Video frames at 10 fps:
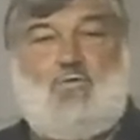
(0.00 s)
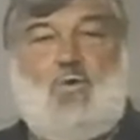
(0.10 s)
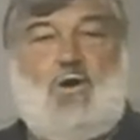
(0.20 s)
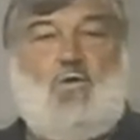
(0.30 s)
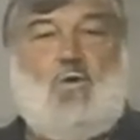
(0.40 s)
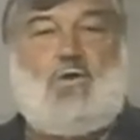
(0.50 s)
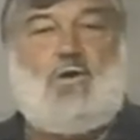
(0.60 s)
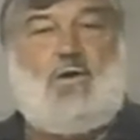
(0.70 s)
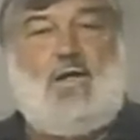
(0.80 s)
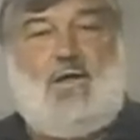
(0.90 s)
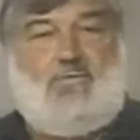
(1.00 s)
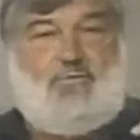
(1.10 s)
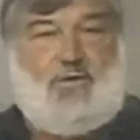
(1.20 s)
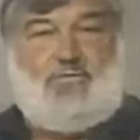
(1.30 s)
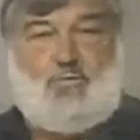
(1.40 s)
of the work order,
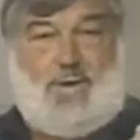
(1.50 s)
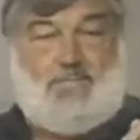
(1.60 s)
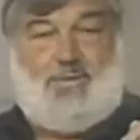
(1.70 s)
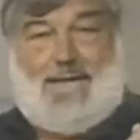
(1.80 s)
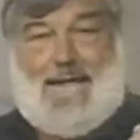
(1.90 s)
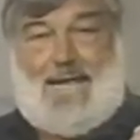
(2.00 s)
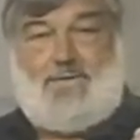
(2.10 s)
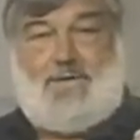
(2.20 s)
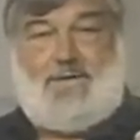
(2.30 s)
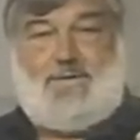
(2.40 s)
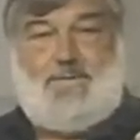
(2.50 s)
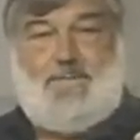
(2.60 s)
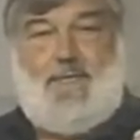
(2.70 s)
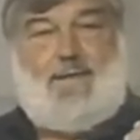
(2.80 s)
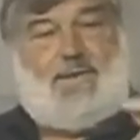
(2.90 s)
first we planned it,
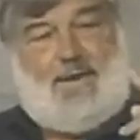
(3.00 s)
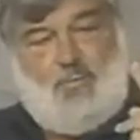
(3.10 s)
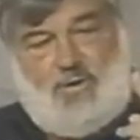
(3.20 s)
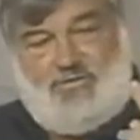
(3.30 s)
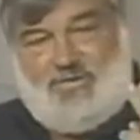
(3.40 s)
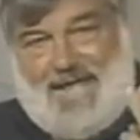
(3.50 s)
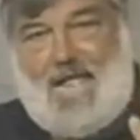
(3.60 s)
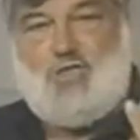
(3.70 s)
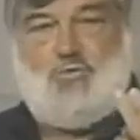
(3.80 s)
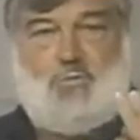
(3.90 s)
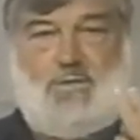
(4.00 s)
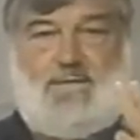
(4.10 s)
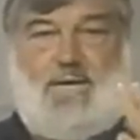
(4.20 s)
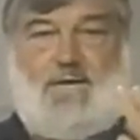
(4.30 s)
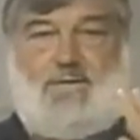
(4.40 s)
then we
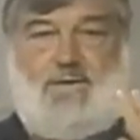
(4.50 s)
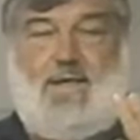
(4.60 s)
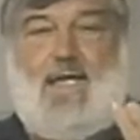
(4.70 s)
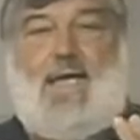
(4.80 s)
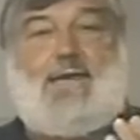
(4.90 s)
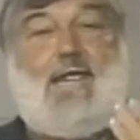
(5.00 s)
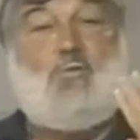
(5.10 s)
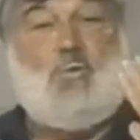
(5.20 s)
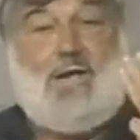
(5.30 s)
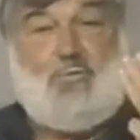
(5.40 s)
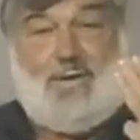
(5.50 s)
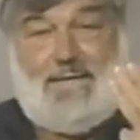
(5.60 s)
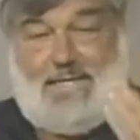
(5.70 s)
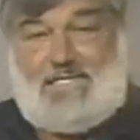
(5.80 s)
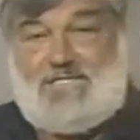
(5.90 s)
scheduled it, and then we
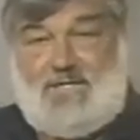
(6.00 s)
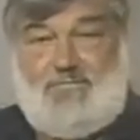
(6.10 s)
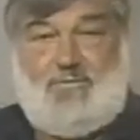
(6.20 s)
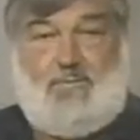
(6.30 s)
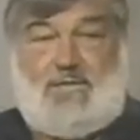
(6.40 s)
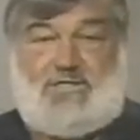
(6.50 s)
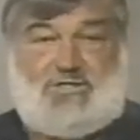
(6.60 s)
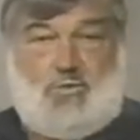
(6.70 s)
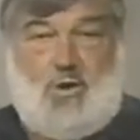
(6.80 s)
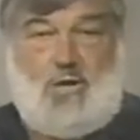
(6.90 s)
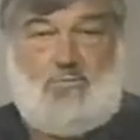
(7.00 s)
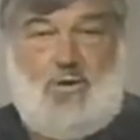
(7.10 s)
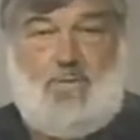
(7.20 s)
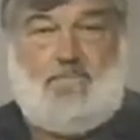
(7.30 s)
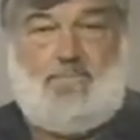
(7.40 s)
released it from the
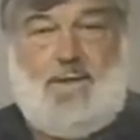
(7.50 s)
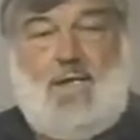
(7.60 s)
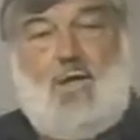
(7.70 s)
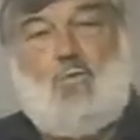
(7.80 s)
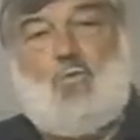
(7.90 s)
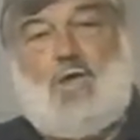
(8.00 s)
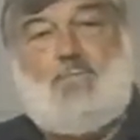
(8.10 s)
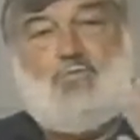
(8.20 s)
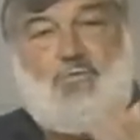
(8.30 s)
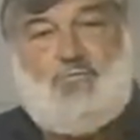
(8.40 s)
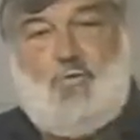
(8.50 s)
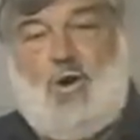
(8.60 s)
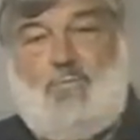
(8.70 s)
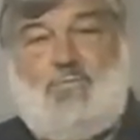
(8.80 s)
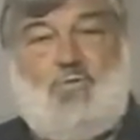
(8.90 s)
storeroom. We
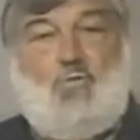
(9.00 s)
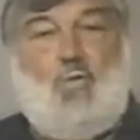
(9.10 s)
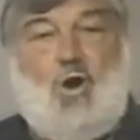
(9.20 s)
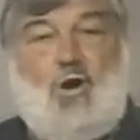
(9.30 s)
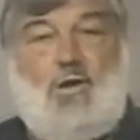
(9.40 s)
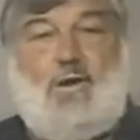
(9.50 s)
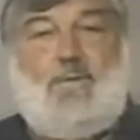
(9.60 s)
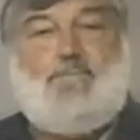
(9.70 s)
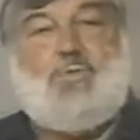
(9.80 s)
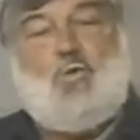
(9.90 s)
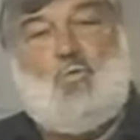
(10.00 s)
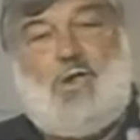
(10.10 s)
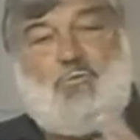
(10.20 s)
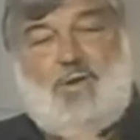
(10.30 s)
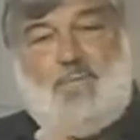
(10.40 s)
performed the work.
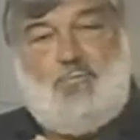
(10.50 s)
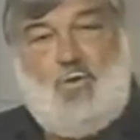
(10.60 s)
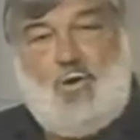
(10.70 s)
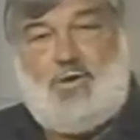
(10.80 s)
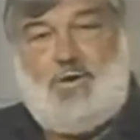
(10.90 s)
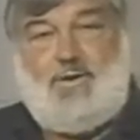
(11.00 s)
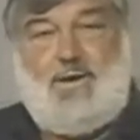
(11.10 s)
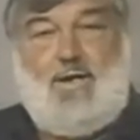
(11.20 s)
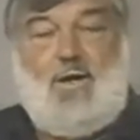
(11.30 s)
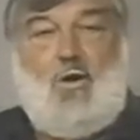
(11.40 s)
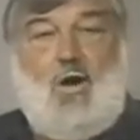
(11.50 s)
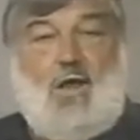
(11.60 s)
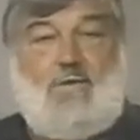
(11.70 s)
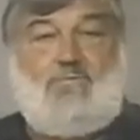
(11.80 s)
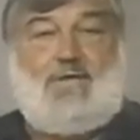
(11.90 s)
We reported
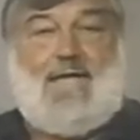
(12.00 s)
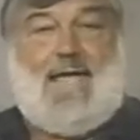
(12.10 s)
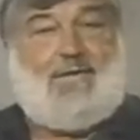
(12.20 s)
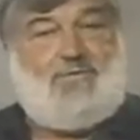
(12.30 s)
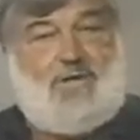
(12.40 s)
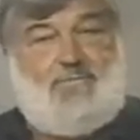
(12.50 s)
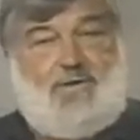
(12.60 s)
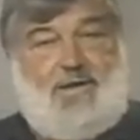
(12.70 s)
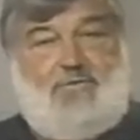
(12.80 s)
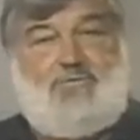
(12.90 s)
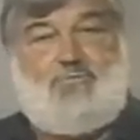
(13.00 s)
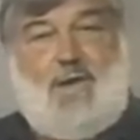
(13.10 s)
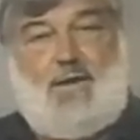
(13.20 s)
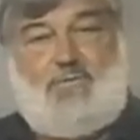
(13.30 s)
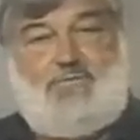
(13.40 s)
all of the
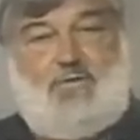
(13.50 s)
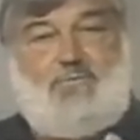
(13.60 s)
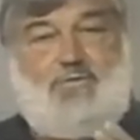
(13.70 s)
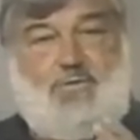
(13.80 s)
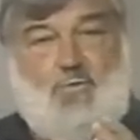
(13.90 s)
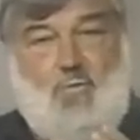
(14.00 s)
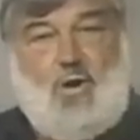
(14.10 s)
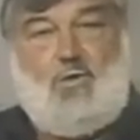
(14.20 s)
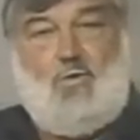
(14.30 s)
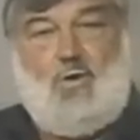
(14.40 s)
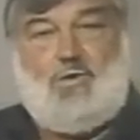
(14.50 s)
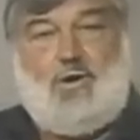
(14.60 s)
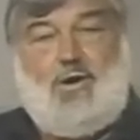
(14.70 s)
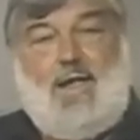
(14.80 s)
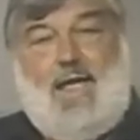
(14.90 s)
activities relative to the work
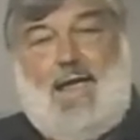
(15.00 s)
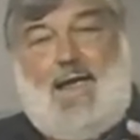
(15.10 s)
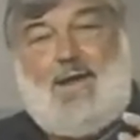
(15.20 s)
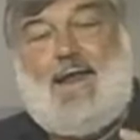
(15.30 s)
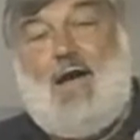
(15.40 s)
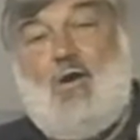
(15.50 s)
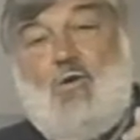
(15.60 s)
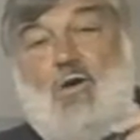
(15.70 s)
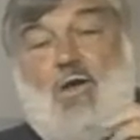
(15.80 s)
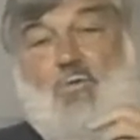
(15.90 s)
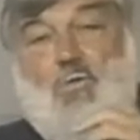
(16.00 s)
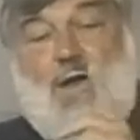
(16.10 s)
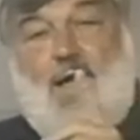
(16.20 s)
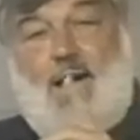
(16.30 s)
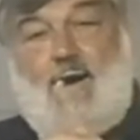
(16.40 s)
order, and now
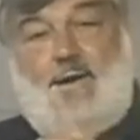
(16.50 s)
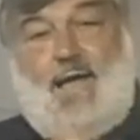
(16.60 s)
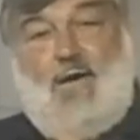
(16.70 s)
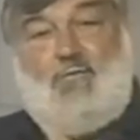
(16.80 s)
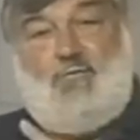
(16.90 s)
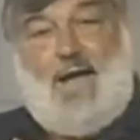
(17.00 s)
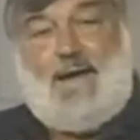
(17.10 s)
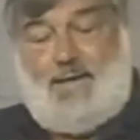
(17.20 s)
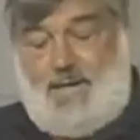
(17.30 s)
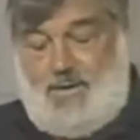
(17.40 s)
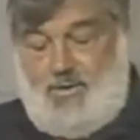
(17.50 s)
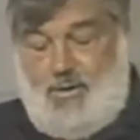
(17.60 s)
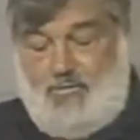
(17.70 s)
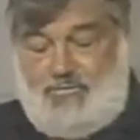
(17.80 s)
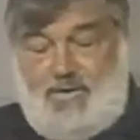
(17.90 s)
we are now finally
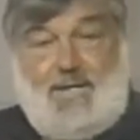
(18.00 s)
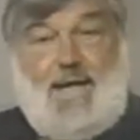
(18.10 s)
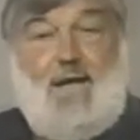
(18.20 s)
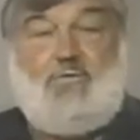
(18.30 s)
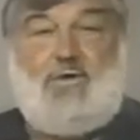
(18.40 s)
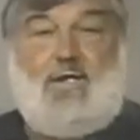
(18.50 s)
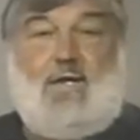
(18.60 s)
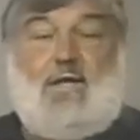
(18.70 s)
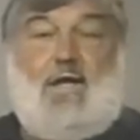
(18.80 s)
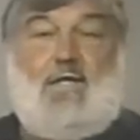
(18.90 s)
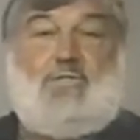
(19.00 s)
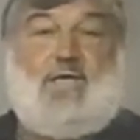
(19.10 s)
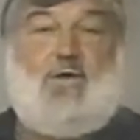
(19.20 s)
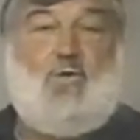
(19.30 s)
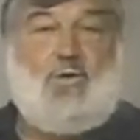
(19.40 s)
closing out
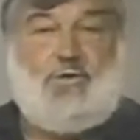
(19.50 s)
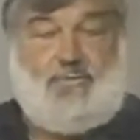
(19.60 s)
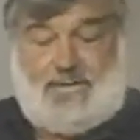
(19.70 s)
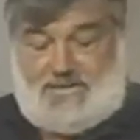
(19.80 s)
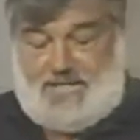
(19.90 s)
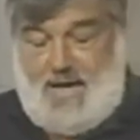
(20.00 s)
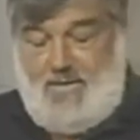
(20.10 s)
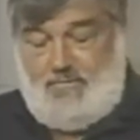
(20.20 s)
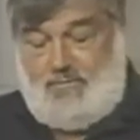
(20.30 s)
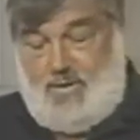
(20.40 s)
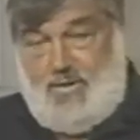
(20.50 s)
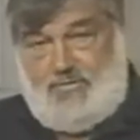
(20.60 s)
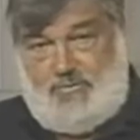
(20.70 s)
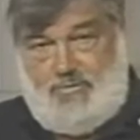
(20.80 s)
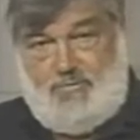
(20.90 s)
the order itself.
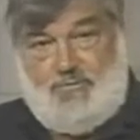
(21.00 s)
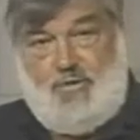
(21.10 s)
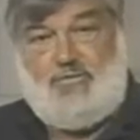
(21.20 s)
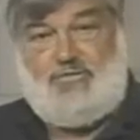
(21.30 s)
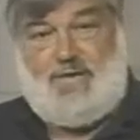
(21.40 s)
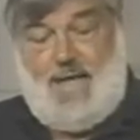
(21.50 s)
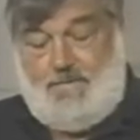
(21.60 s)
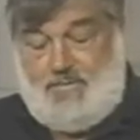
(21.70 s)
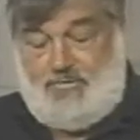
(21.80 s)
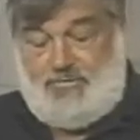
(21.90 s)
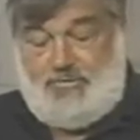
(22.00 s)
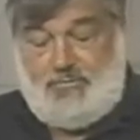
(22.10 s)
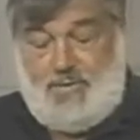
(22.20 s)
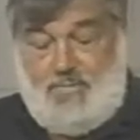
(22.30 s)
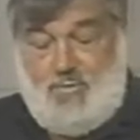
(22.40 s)
So the first step is
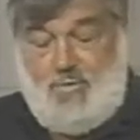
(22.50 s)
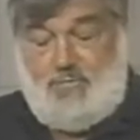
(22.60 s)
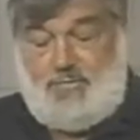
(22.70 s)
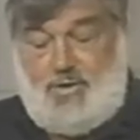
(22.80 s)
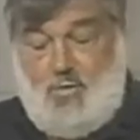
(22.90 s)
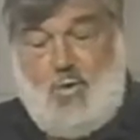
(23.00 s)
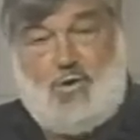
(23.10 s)
to remove the